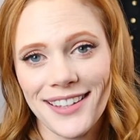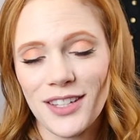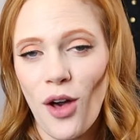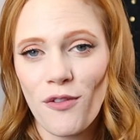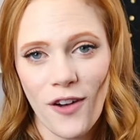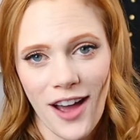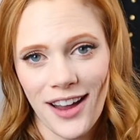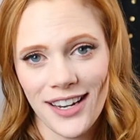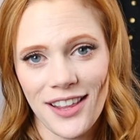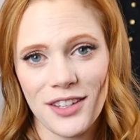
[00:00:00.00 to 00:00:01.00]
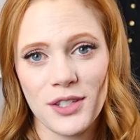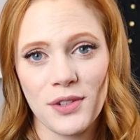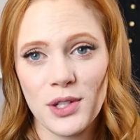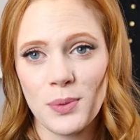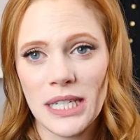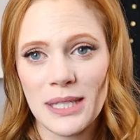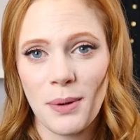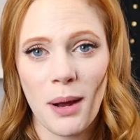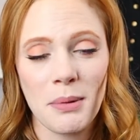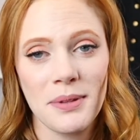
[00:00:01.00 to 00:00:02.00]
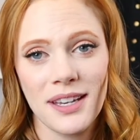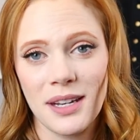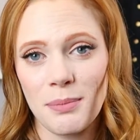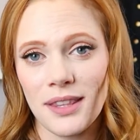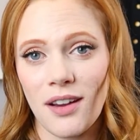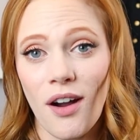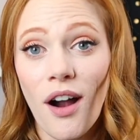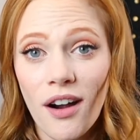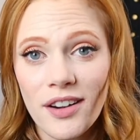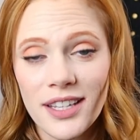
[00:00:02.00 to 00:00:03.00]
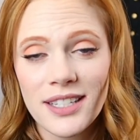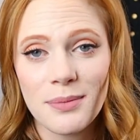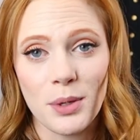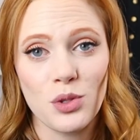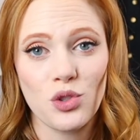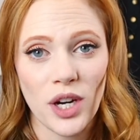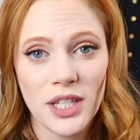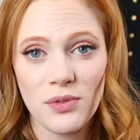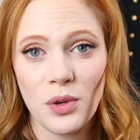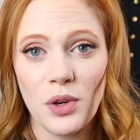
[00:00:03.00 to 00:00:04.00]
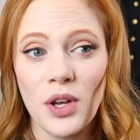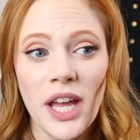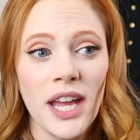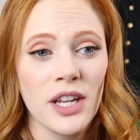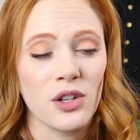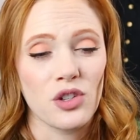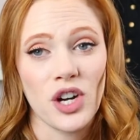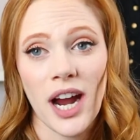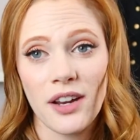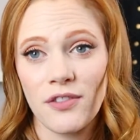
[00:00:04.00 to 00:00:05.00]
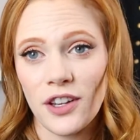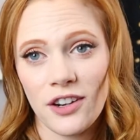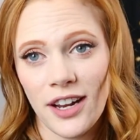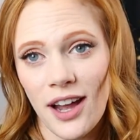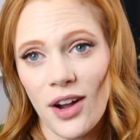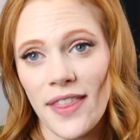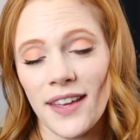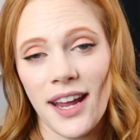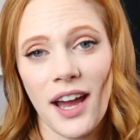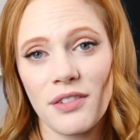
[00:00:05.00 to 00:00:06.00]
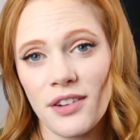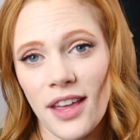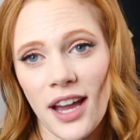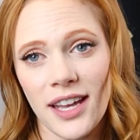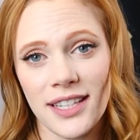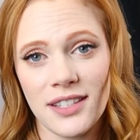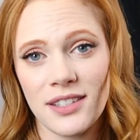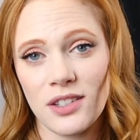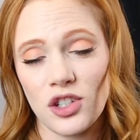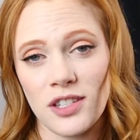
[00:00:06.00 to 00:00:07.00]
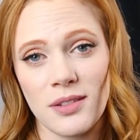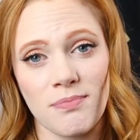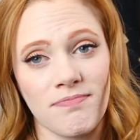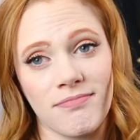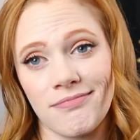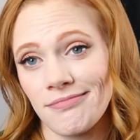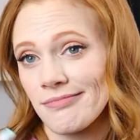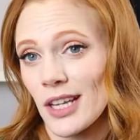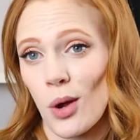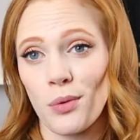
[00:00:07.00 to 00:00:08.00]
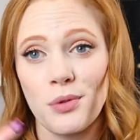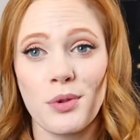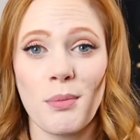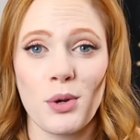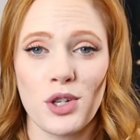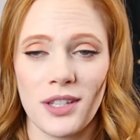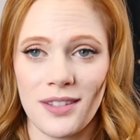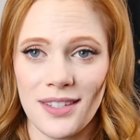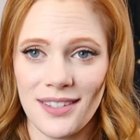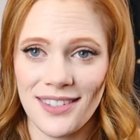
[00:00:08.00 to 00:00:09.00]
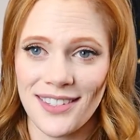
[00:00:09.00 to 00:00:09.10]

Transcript: It's all fine. This first week is probably going to be the hardest, most stressful. You're trying to figure it out. And then after that, it's just going through the motions.